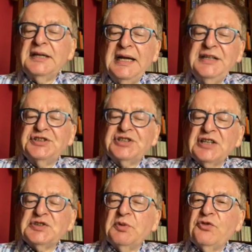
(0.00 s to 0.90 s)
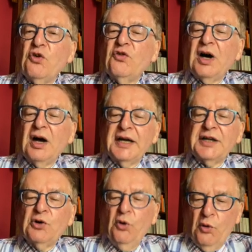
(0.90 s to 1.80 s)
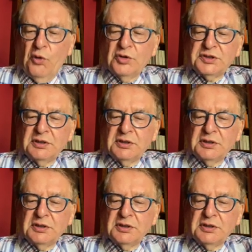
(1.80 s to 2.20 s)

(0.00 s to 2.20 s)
case just before the High Court,